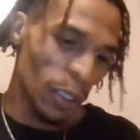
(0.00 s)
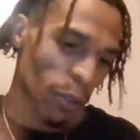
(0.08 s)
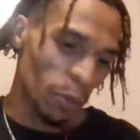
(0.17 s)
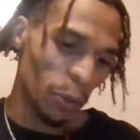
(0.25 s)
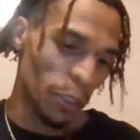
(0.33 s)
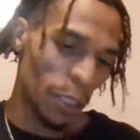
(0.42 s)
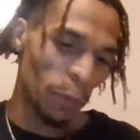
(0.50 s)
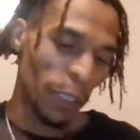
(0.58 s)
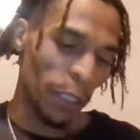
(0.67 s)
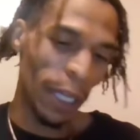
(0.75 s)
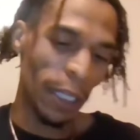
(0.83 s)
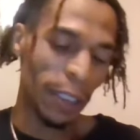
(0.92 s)

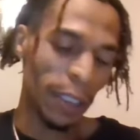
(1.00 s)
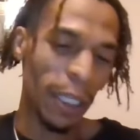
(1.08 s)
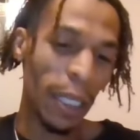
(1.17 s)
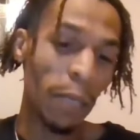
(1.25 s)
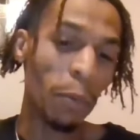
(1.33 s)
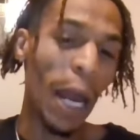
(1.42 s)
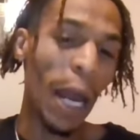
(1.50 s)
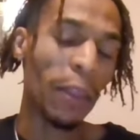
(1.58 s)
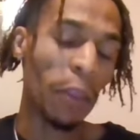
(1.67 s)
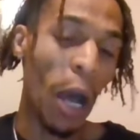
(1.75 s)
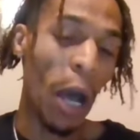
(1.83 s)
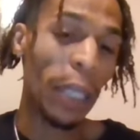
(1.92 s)
reciprocating thing, but I
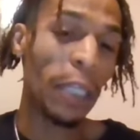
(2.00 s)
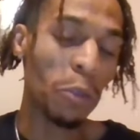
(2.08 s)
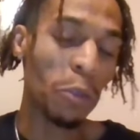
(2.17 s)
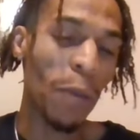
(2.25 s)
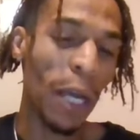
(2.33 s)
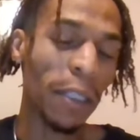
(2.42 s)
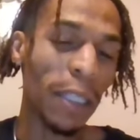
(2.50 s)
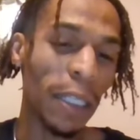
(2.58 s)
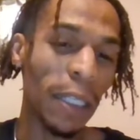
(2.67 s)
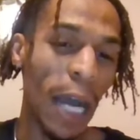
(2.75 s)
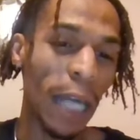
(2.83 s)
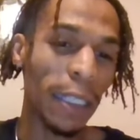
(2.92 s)
thought he was about to
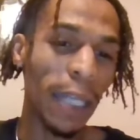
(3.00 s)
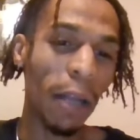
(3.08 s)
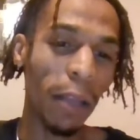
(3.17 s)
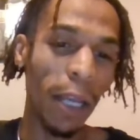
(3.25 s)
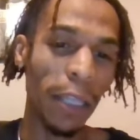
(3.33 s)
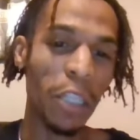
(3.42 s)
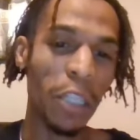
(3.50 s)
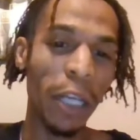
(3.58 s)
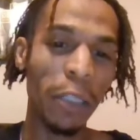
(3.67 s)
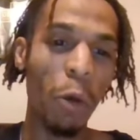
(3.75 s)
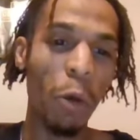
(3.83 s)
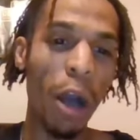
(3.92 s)
get knocked out like
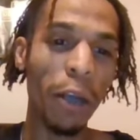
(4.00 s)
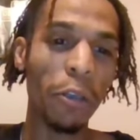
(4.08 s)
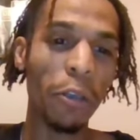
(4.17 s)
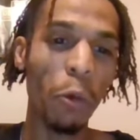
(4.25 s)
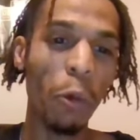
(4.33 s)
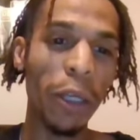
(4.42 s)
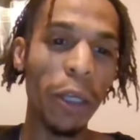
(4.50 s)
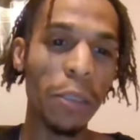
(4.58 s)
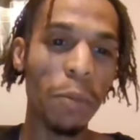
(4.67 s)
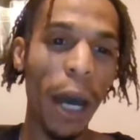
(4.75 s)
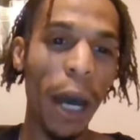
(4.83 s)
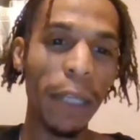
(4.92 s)
Johnny Walker, the way
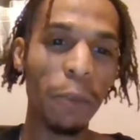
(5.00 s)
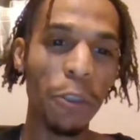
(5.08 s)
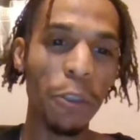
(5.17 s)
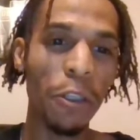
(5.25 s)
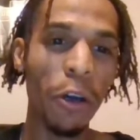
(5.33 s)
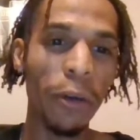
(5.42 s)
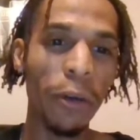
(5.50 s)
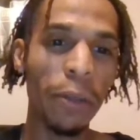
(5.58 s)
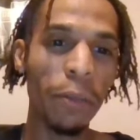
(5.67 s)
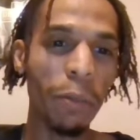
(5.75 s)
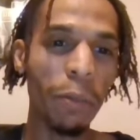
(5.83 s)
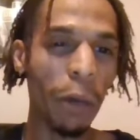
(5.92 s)
his body was
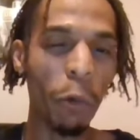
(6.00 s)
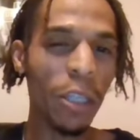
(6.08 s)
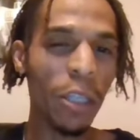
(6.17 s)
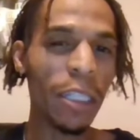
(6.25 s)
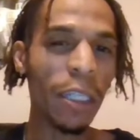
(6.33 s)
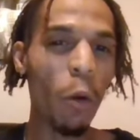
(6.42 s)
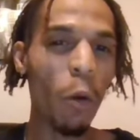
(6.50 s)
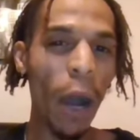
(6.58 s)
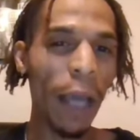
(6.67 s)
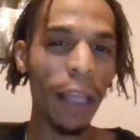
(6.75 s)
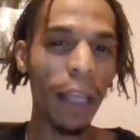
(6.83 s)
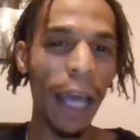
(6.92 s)
going. But it wasn't
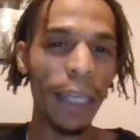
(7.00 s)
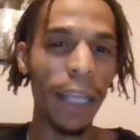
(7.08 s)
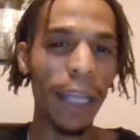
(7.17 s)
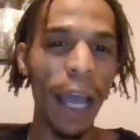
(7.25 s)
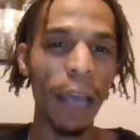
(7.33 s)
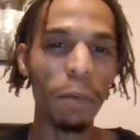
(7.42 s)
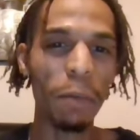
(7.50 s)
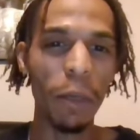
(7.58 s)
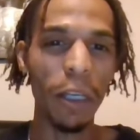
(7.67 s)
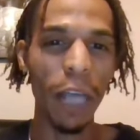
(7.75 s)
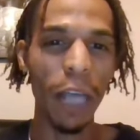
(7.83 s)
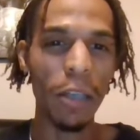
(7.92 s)
quite like that.
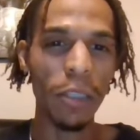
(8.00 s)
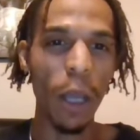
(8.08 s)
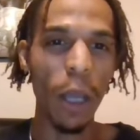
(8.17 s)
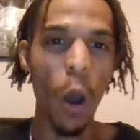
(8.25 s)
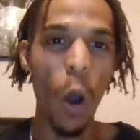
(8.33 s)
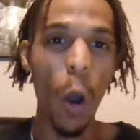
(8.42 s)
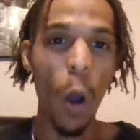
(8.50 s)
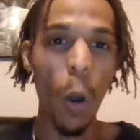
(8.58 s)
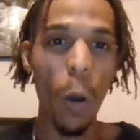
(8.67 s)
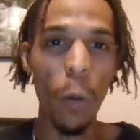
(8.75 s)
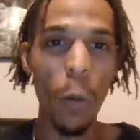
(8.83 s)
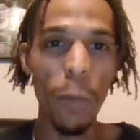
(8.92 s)
But I was like,
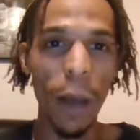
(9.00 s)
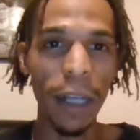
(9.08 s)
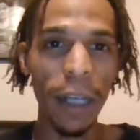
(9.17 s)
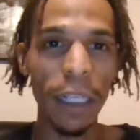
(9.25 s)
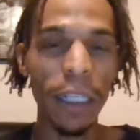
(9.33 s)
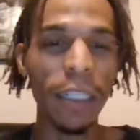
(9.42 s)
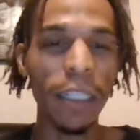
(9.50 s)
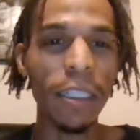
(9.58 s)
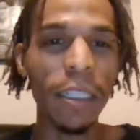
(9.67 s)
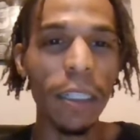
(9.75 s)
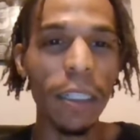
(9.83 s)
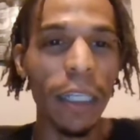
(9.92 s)
oh, my
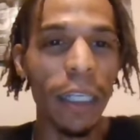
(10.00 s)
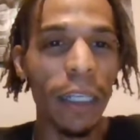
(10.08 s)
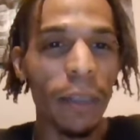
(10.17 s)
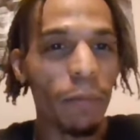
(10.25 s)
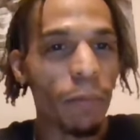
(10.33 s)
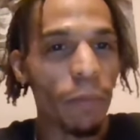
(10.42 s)
goodness. And